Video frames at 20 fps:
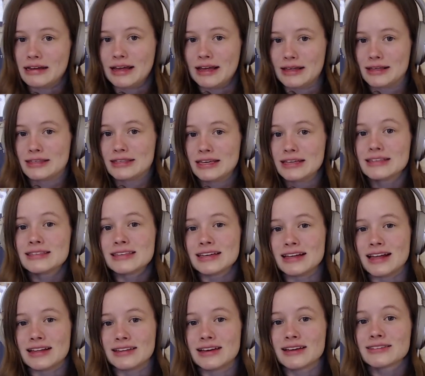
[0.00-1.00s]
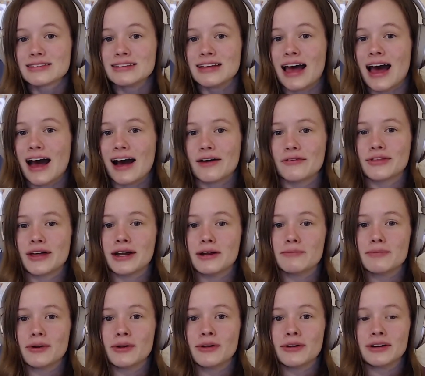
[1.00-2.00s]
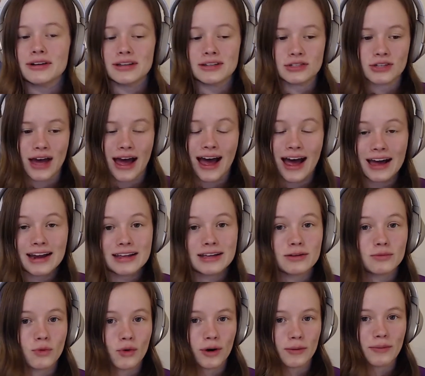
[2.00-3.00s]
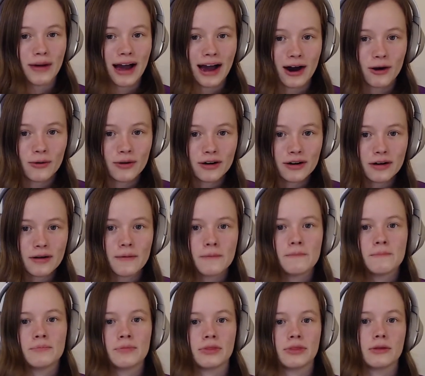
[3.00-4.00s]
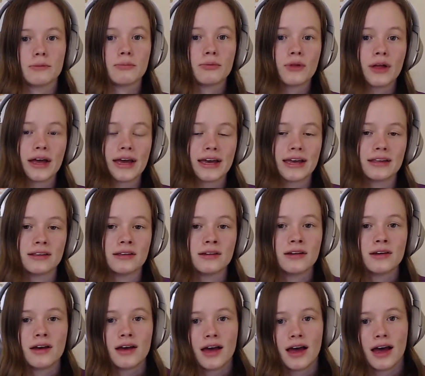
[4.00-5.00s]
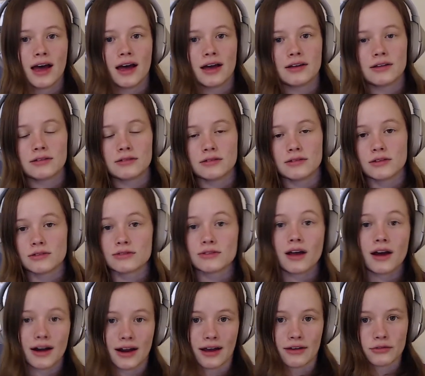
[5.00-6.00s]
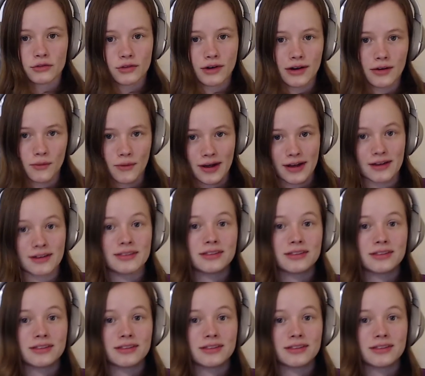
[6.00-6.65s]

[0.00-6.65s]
since it doesn't have that ability to add in more power, the plane does not have the right of way.